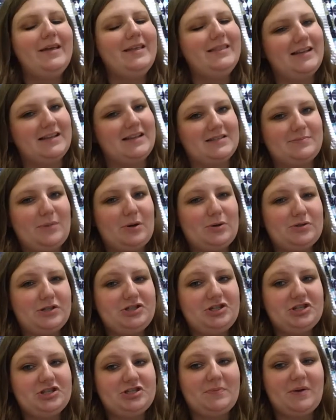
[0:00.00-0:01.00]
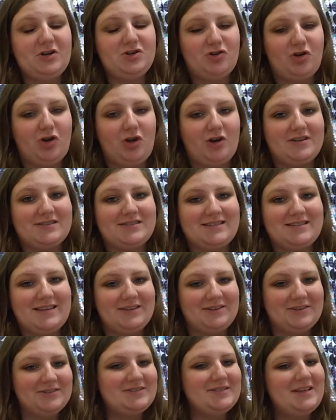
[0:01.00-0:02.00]
That's mostly just my drawing
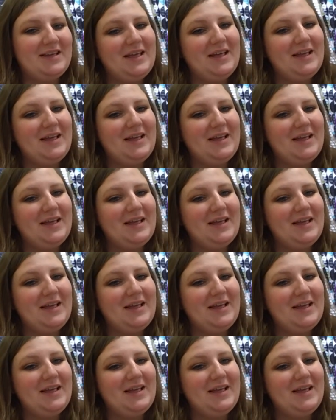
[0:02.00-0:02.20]
skills.